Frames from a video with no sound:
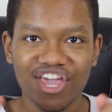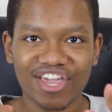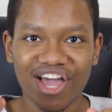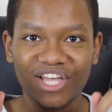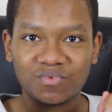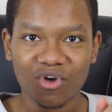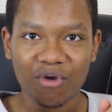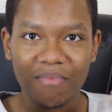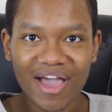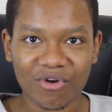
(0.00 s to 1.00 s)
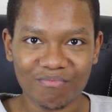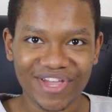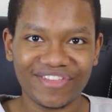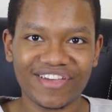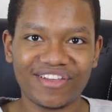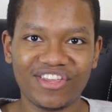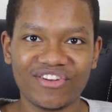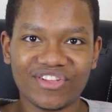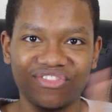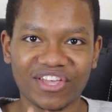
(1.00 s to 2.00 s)
Hey guys, welcome back. Omega Dan
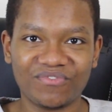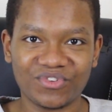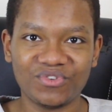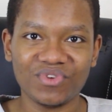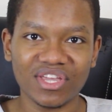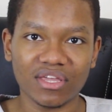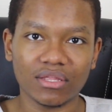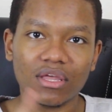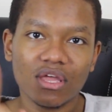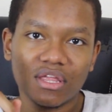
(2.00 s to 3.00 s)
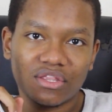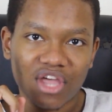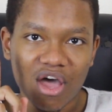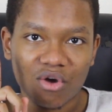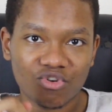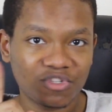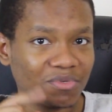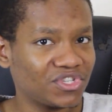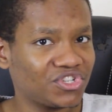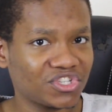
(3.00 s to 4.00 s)
here, and thanks for tuning in. Now,
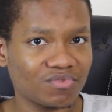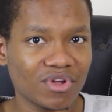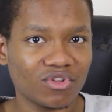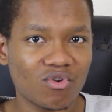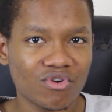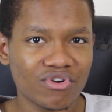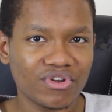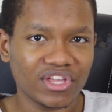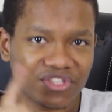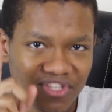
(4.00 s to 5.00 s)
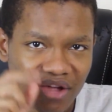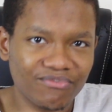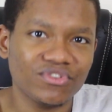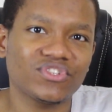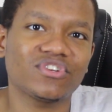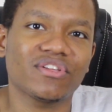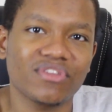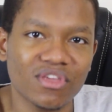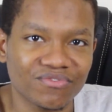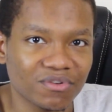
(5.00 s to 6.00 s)
Christmas is just around the corner, and it's time for you to start
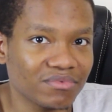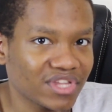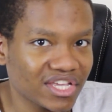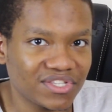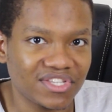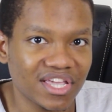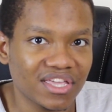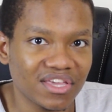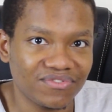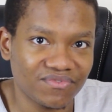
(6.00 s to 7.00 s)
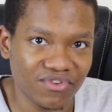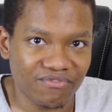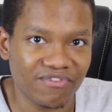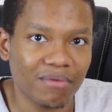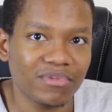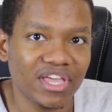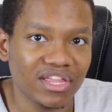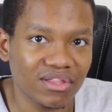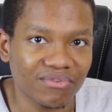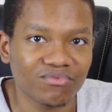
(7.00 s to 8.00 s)
thinking of some nice tech gifts for your family
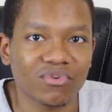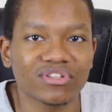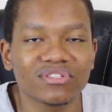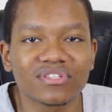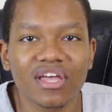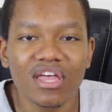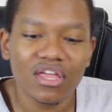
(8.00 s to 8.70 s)
and loved ones.